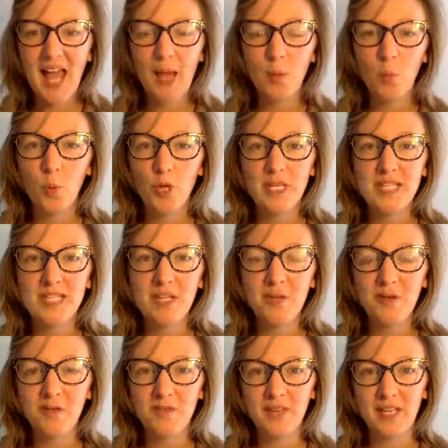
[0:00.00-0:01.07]
And what is
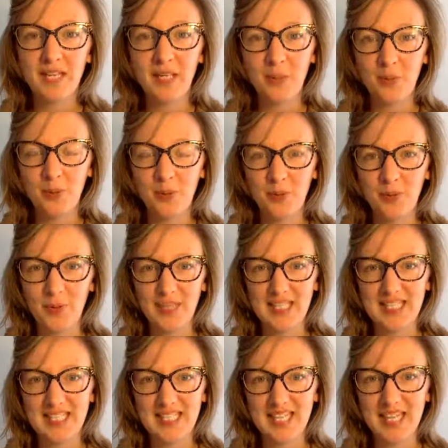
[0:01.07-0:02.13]
your fear
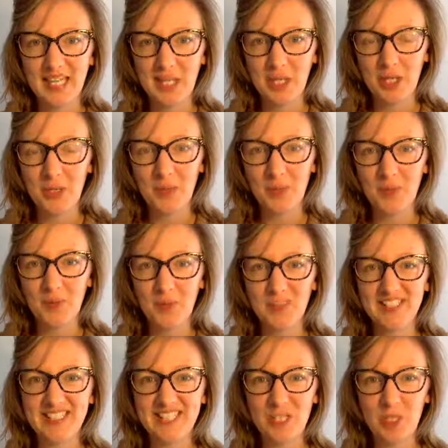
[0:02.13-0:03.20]
pointing
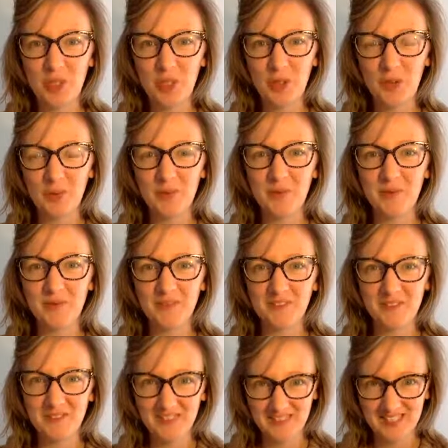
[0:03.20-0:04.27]
you
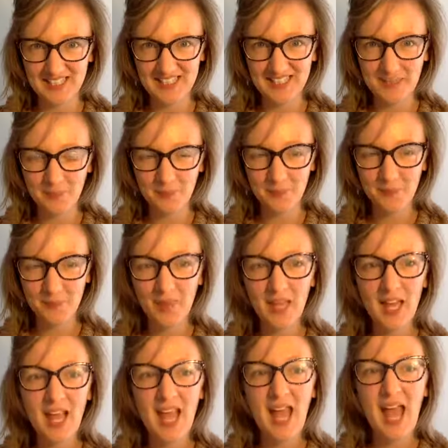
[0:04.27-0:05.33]
towards?
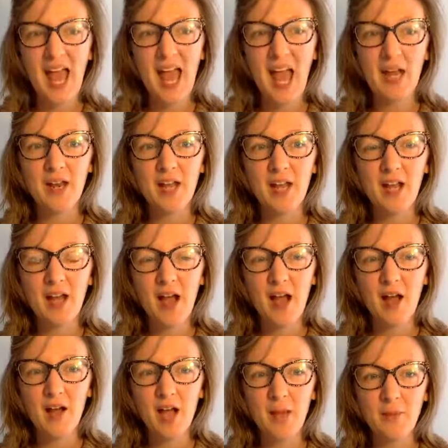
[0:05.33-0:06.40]
And
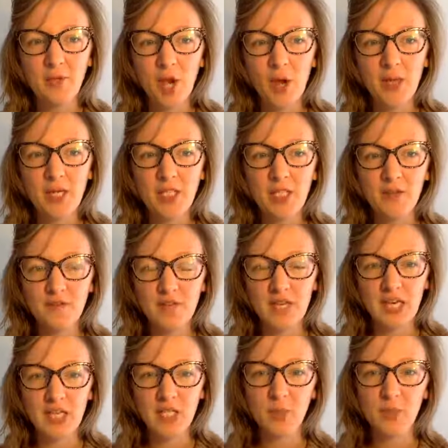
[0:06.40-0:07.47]
I'm going to
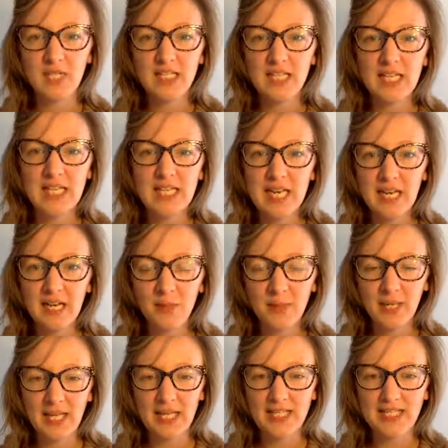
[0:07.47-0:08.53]
finish with just a little
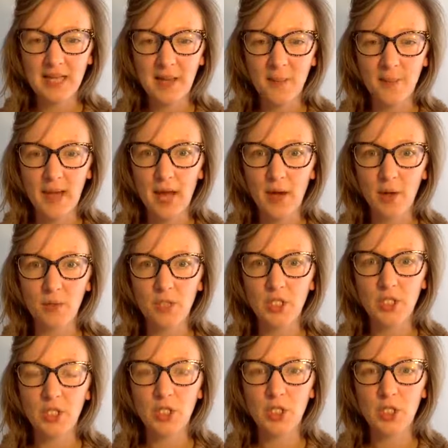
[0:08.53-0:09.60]
piece
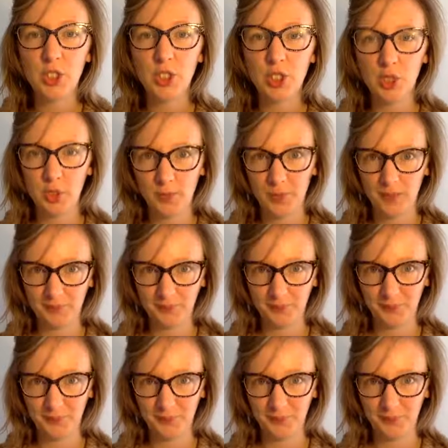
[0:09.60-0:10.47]
about judgment.